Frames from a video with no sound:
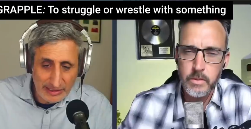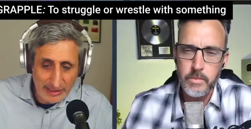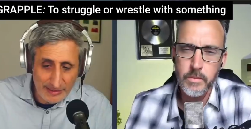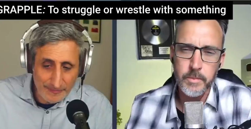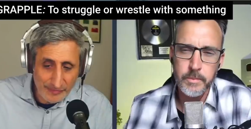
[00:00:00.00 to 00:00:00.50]

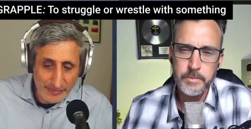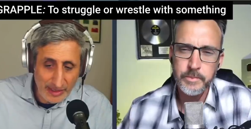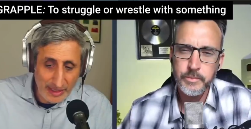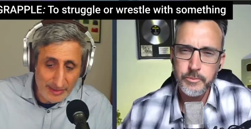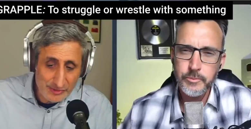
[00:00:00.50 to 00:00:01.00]
Speaker 1: yeah. um,
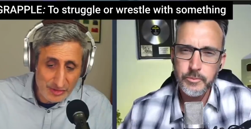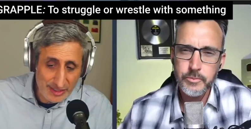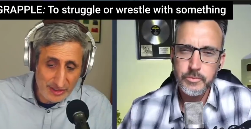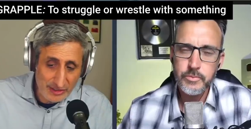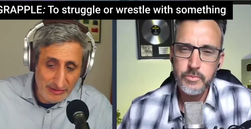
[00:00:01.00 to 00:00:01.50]
I'm
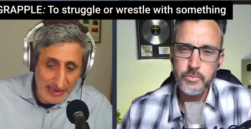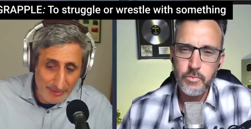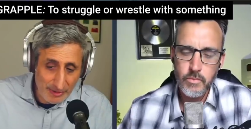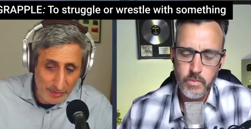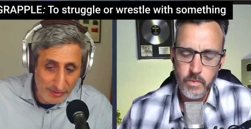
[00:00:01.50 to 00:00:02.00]
trying to
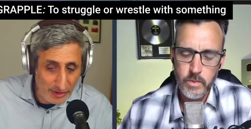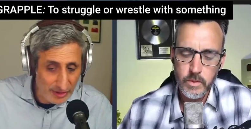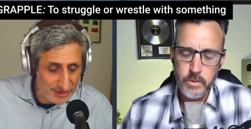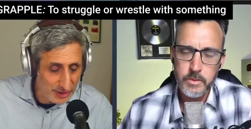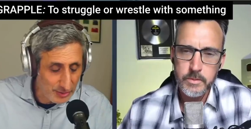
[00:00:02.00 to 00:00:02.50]
grapple with the
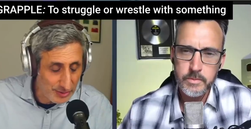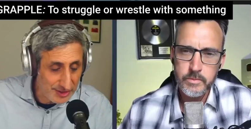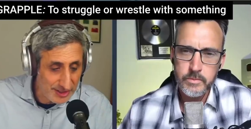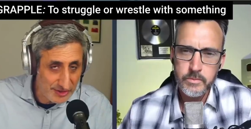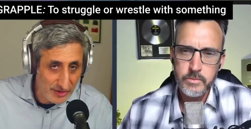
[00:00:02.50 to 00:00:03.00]

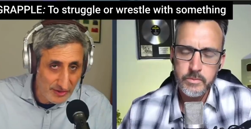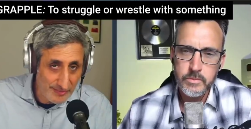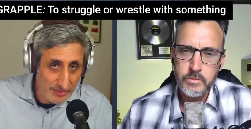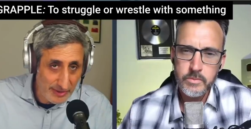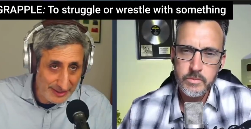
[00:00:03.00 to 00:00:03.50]
consequences of
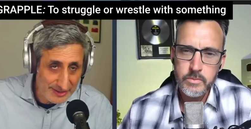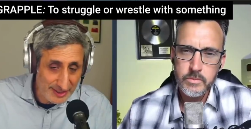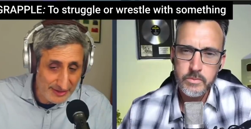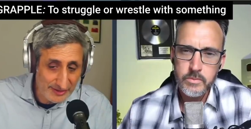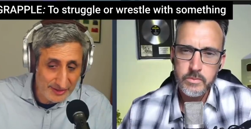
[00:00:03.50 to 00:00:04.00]

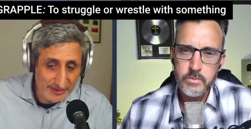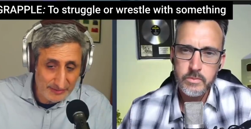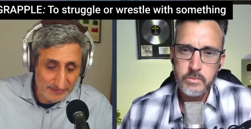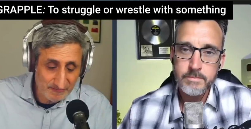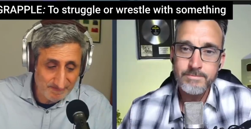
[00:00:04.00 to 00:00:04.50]
Brexit.
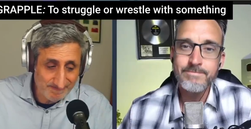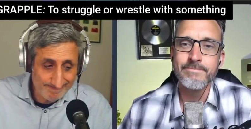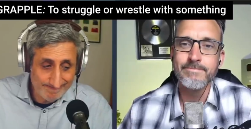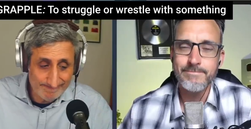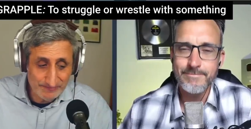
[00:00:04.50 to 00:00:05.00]

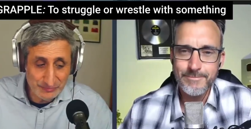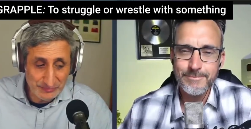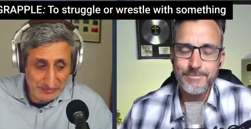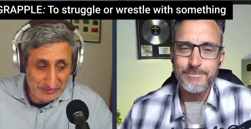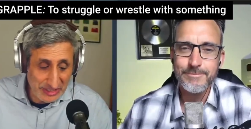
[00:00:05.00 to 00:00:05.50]
Mm.
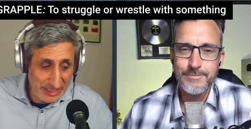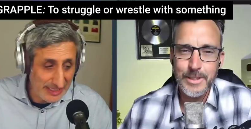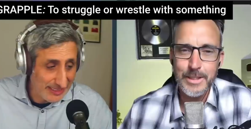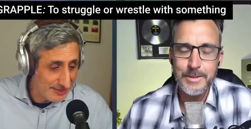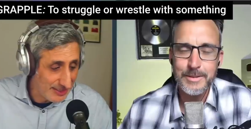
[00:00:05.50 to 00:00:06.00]

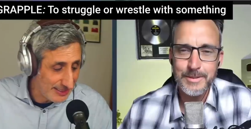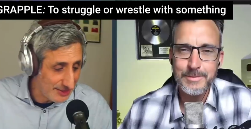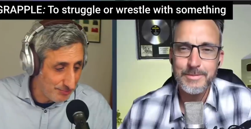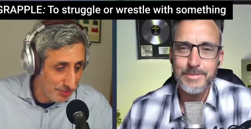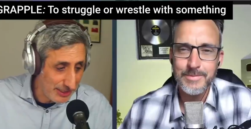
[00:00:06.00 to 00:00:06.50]
Yeah, right.
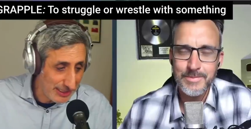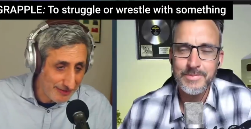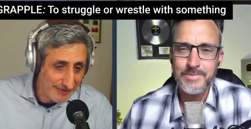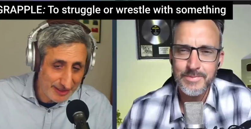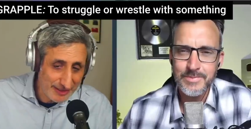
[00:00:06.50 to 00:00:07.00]
as, as, a Brit
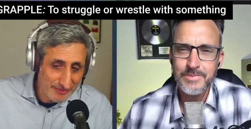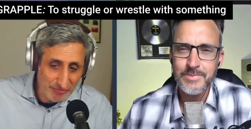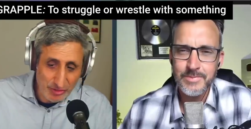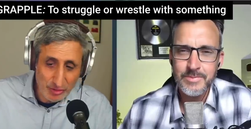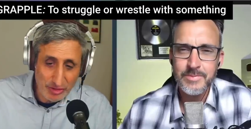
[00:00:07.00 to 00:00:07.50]
living
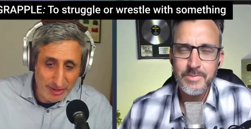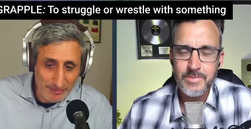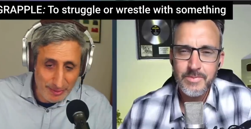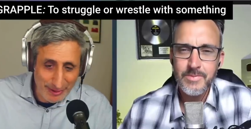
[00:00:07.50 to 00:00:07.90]
in Europe.